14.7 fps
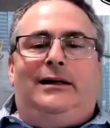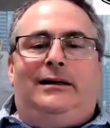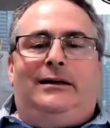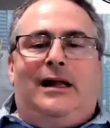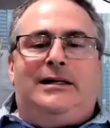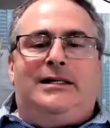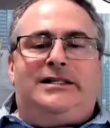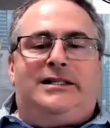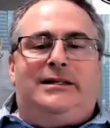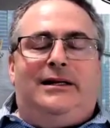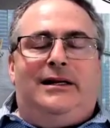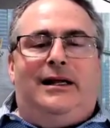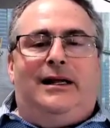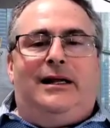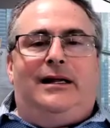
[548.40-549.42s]
let's
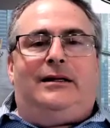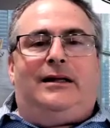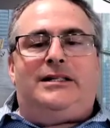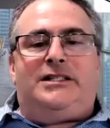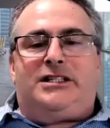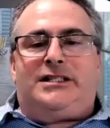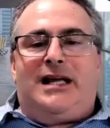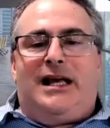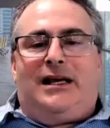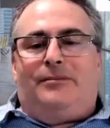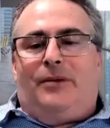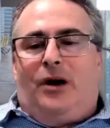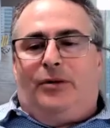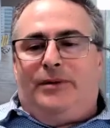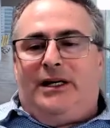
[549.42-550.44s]
just take a
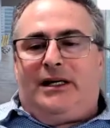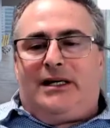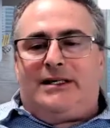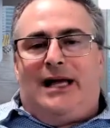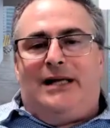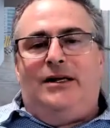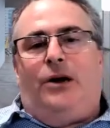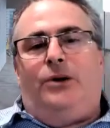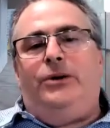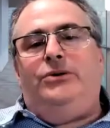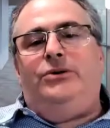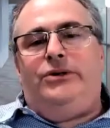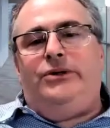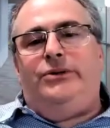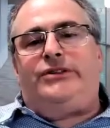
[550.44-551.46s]
moment, because I know you
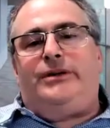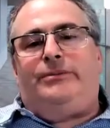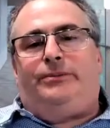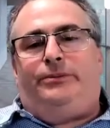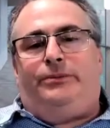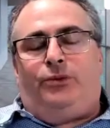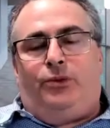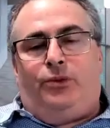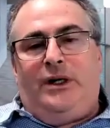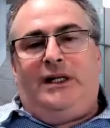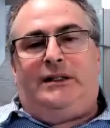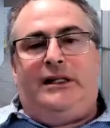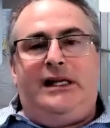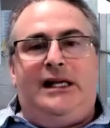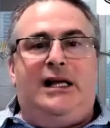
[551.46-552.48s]
do some
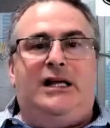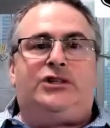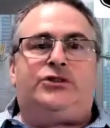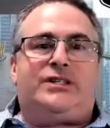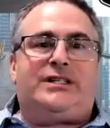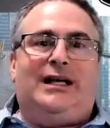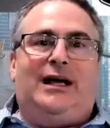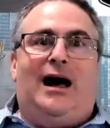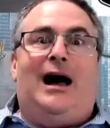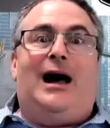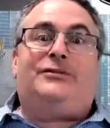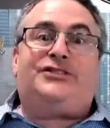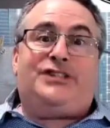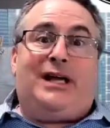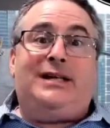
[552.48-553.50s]
really interesting
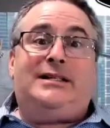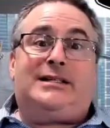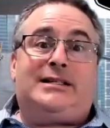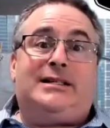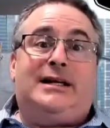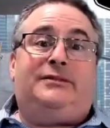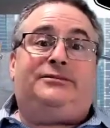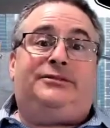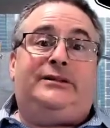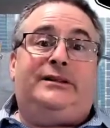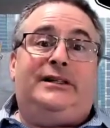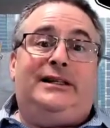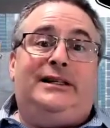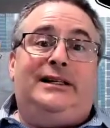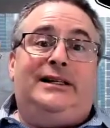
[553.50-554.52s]
offsite stuff.
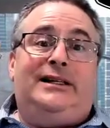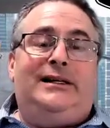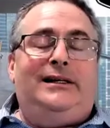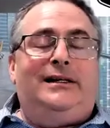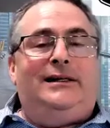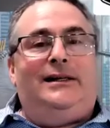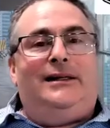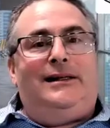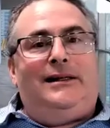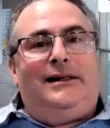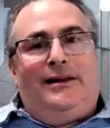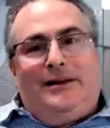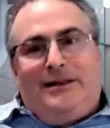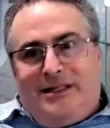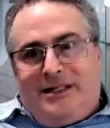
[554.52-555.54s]

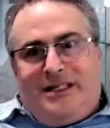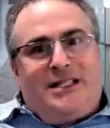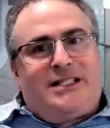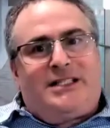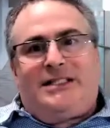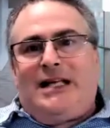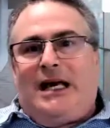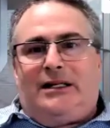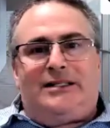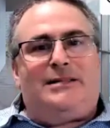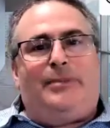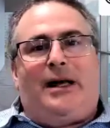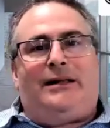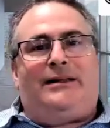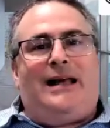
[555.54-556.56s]
Just tell us
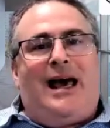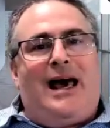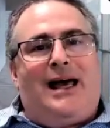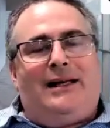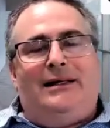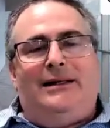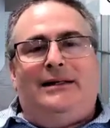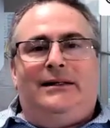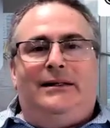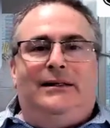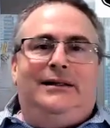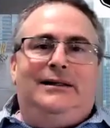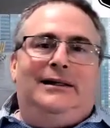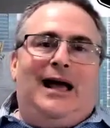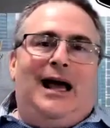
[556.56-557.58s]
about that and
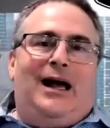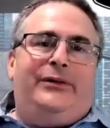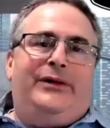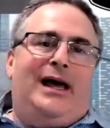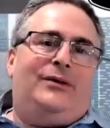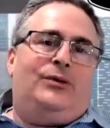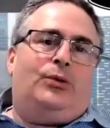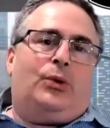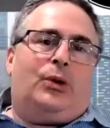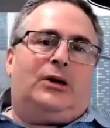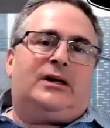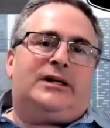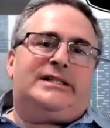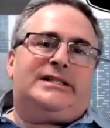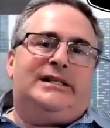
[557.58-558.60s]
how that
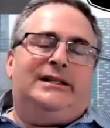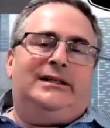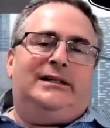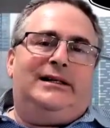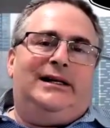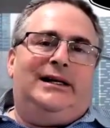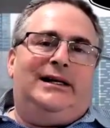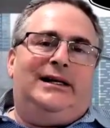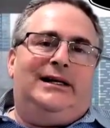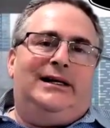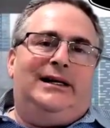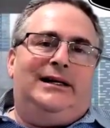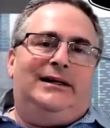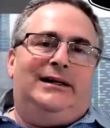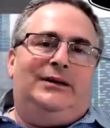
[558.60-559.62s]
works, and
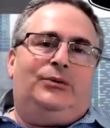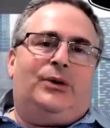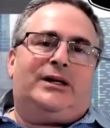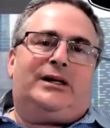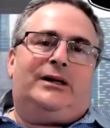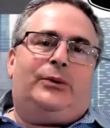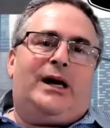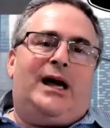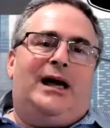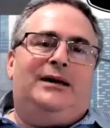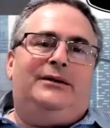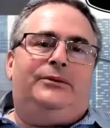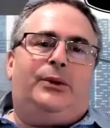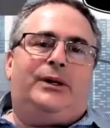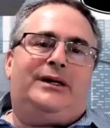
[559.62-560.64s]

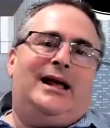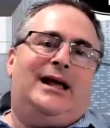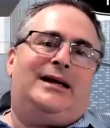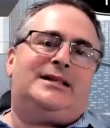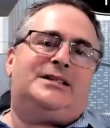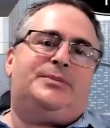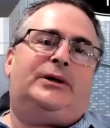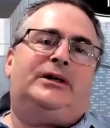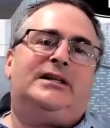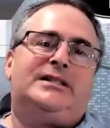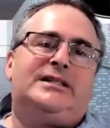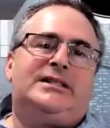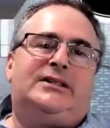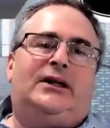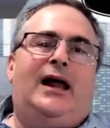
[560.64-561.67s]
what that
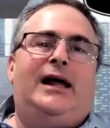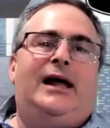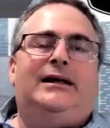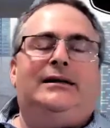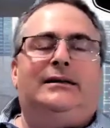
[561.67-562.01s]
experience is like.